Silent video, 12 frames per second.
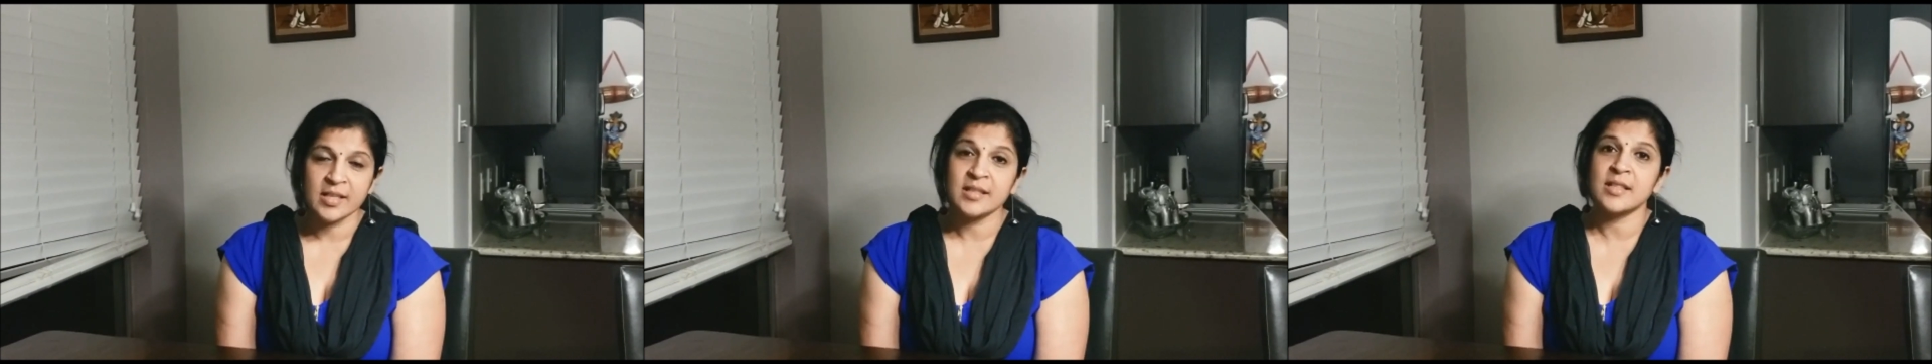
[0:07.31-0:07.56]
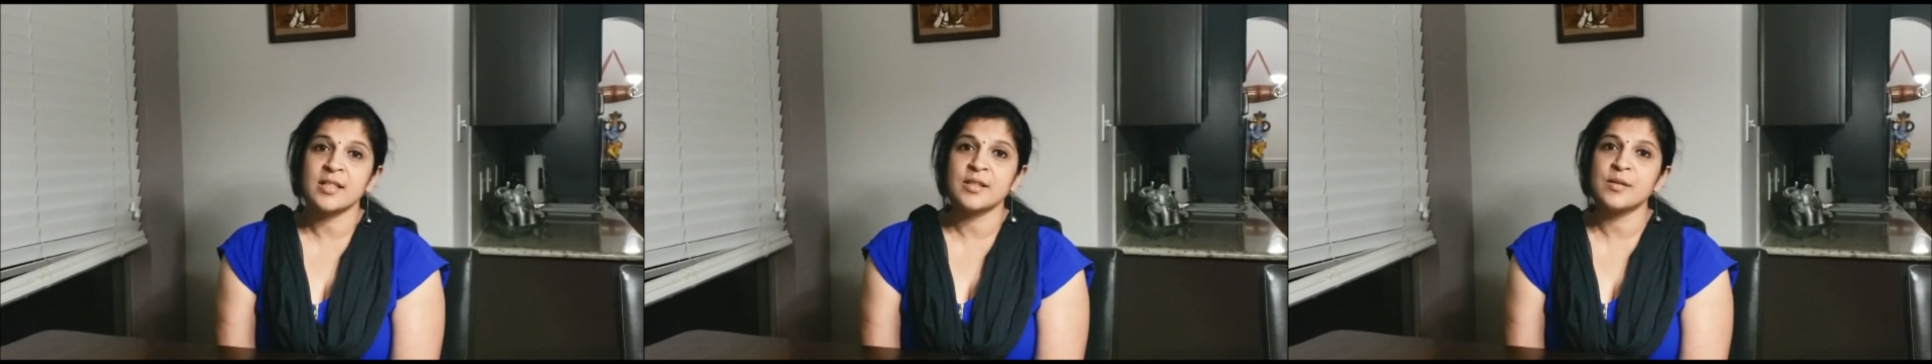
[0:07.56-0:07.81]

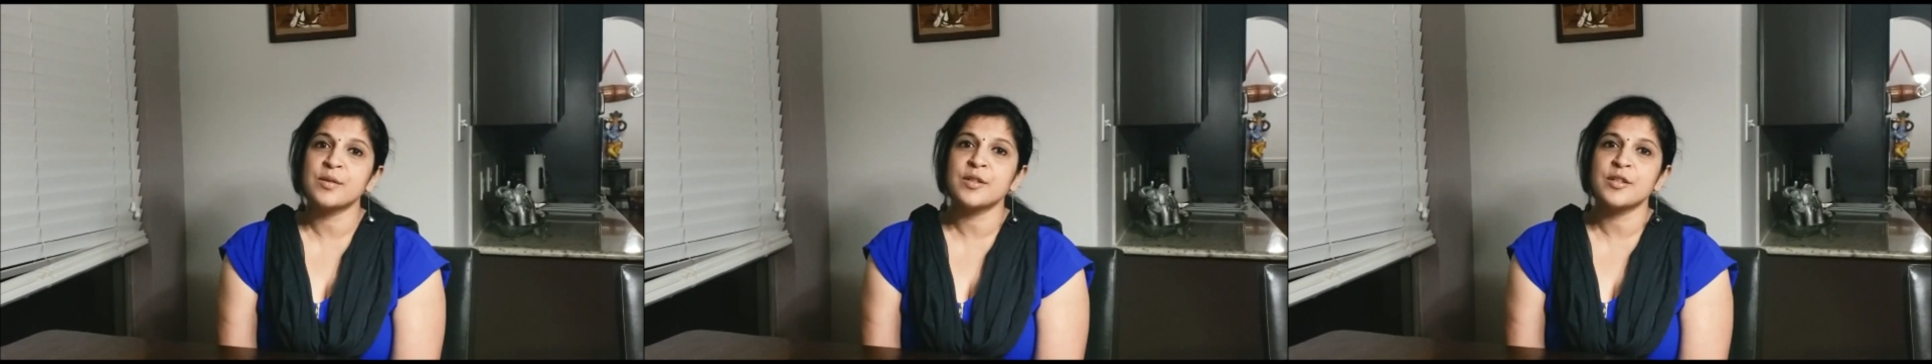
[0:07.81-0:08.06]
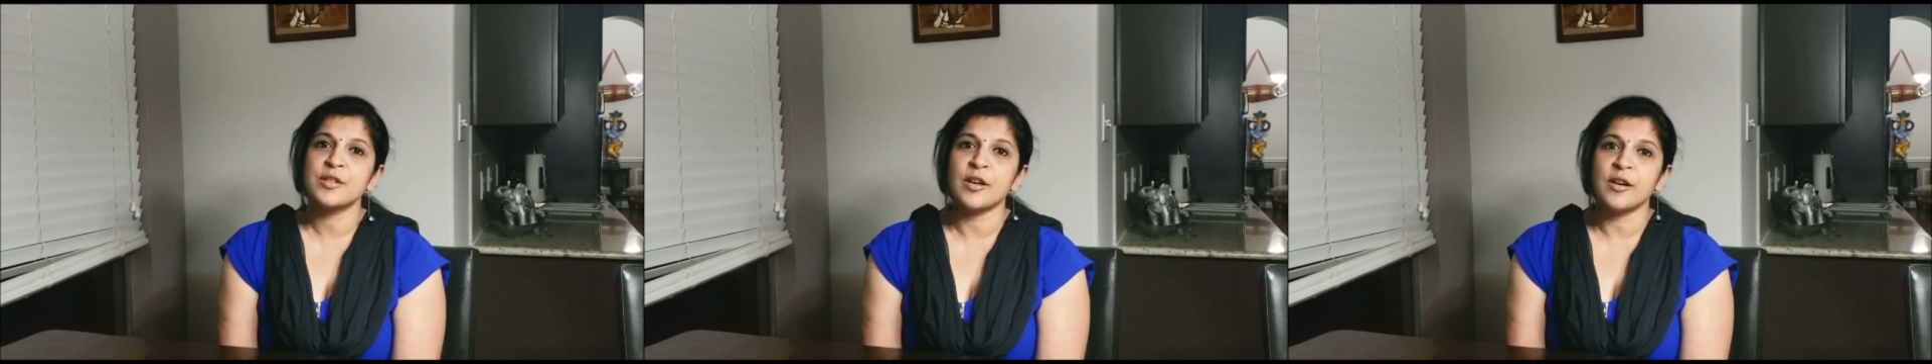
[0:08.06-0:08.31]
is a
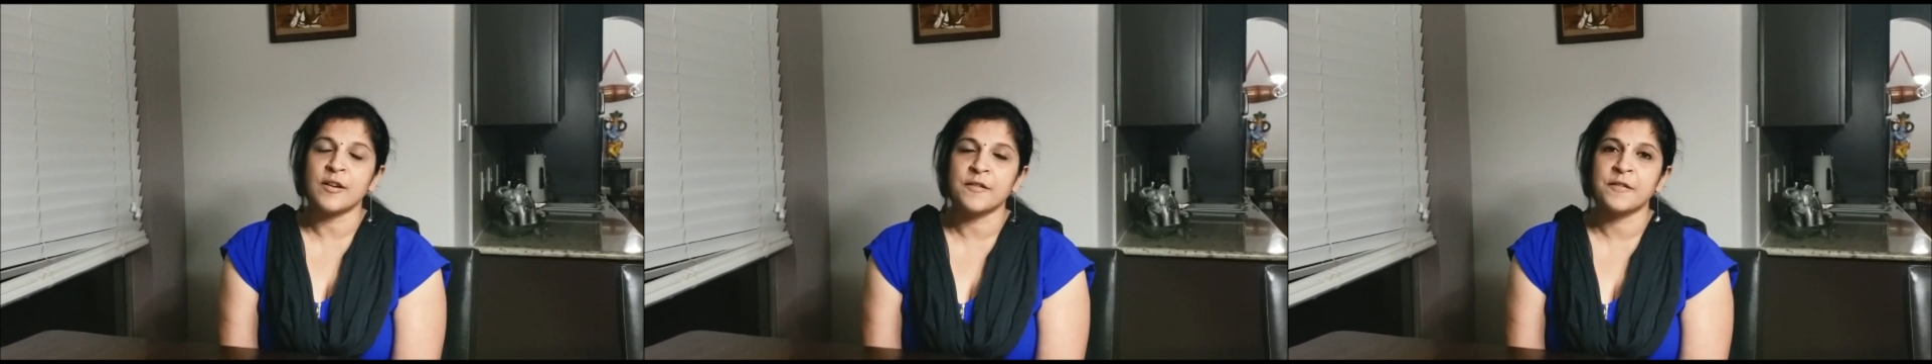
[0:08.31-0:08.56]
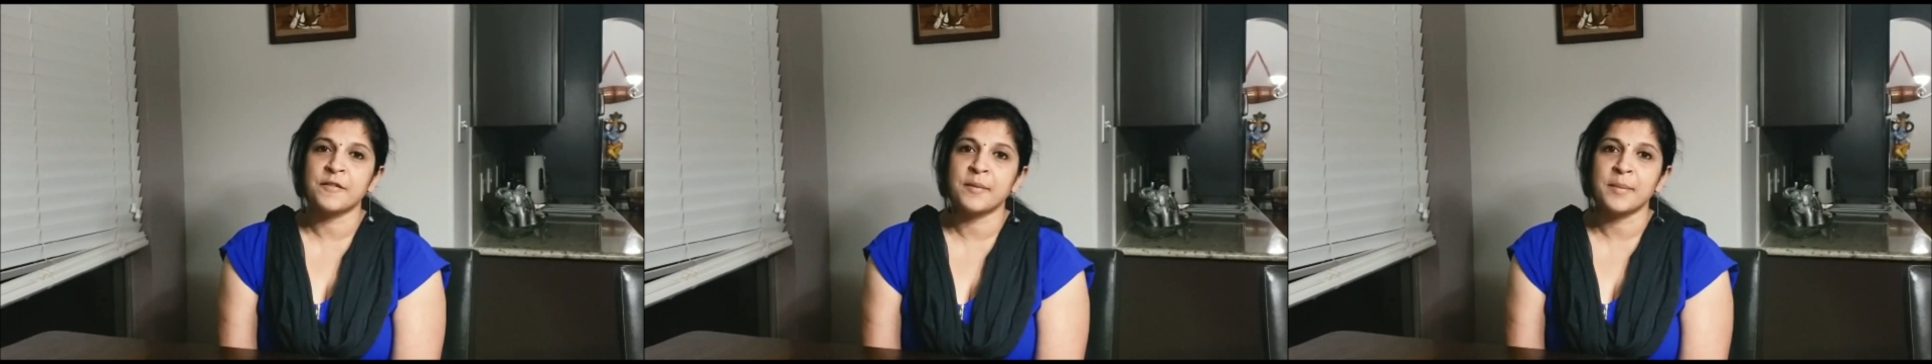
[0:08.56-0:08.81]
student
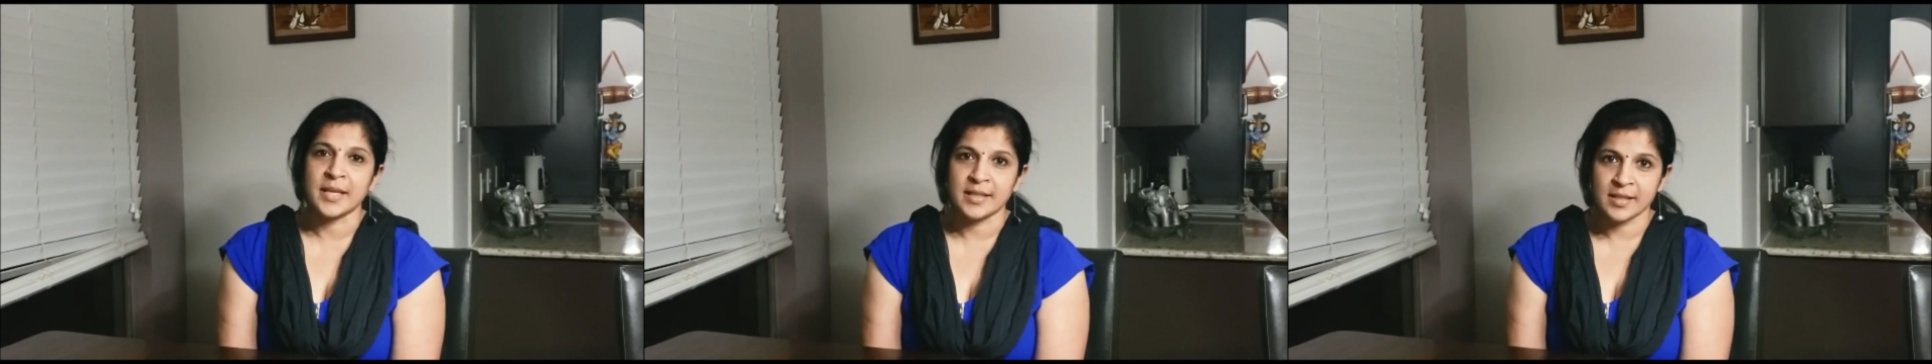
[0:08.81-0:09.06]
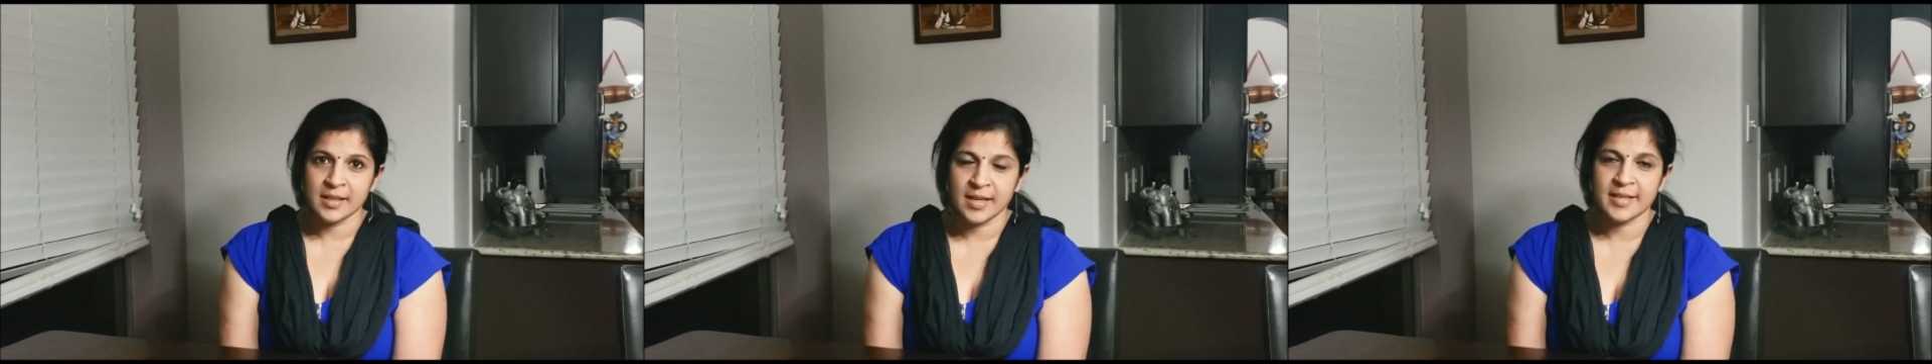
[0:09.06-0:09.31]
of
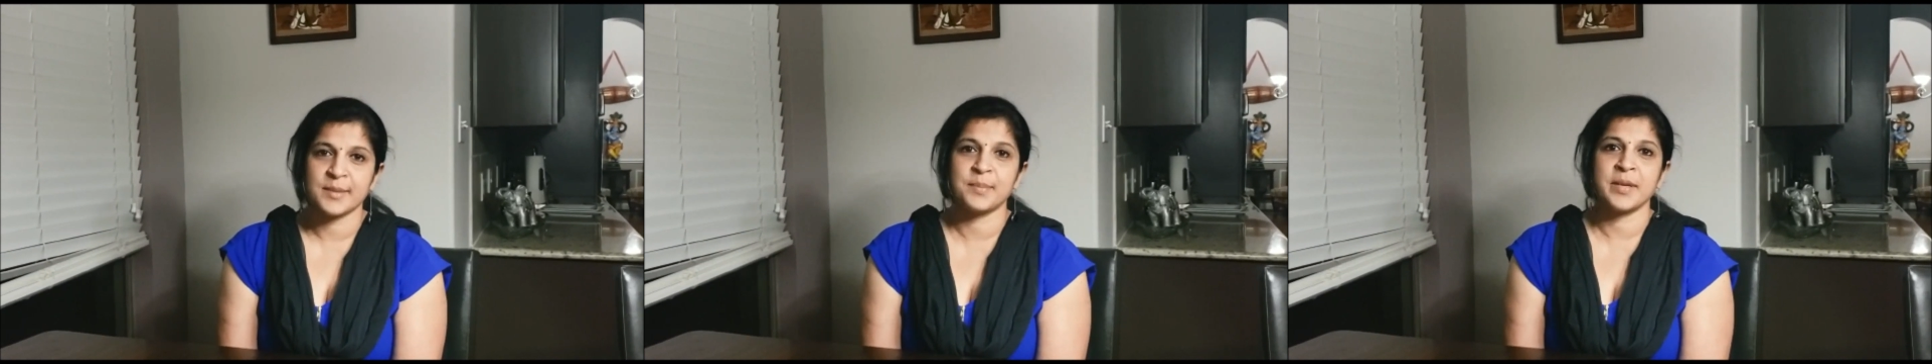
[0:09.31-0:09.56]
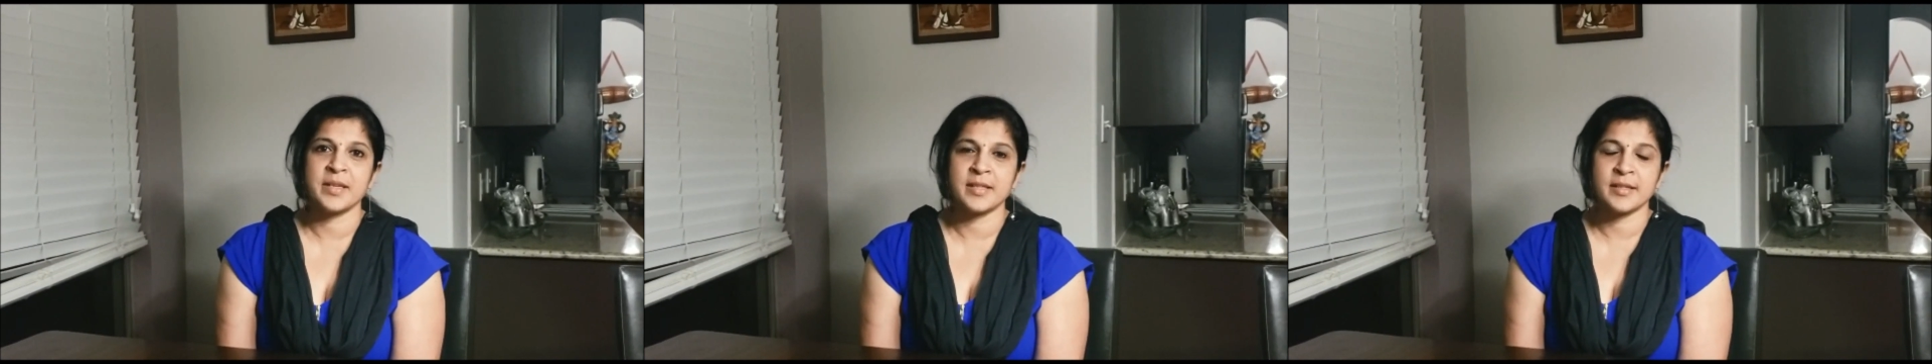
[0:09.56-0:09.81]
Masterclass
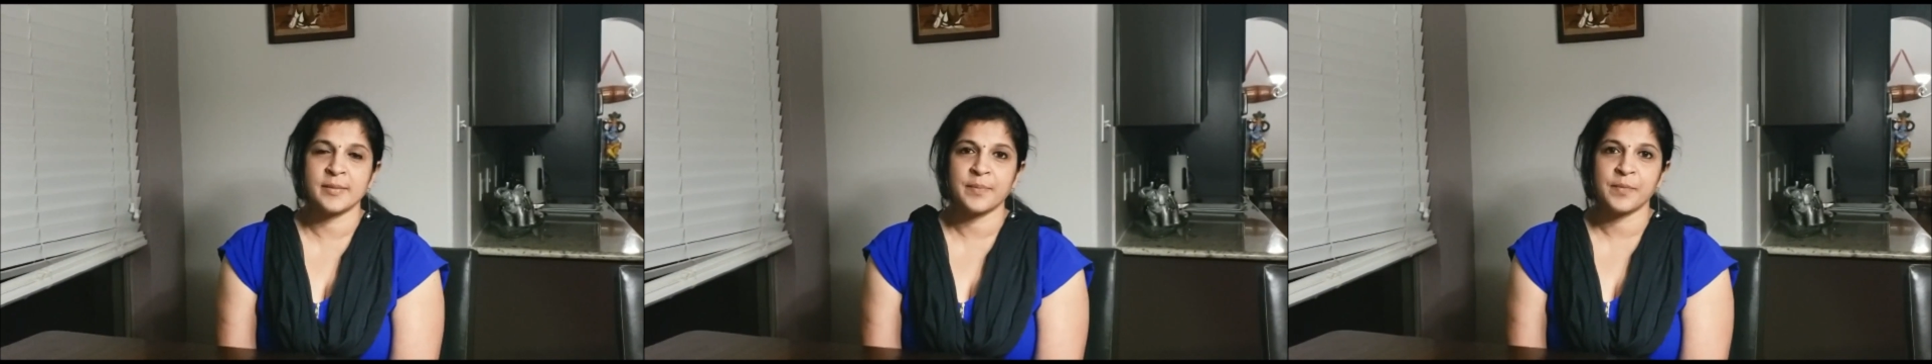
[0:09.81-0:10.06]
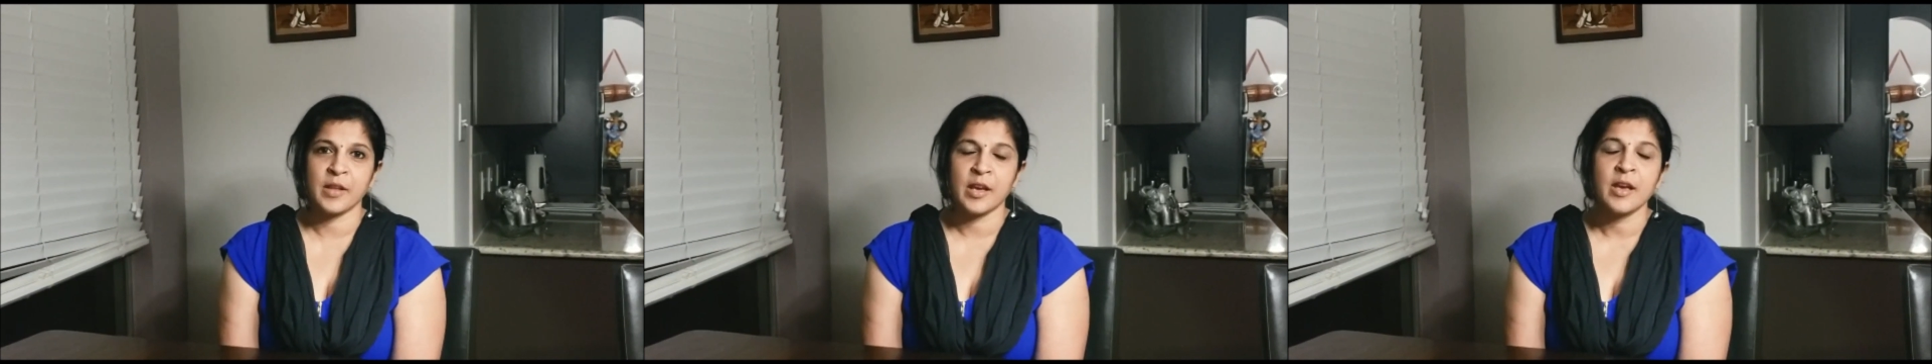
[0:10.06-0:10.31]
Space.